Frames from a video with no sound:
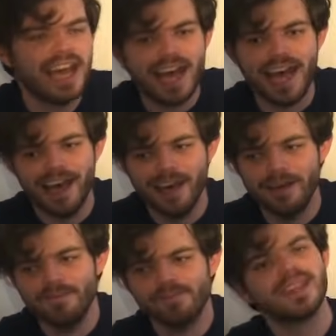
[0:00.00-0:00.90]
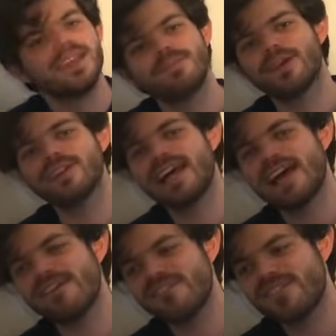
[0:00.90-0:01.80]
Um, beyond
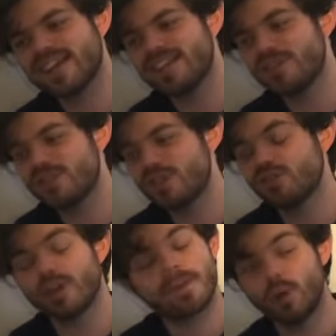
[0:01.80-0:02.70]
that, thank you to Rugby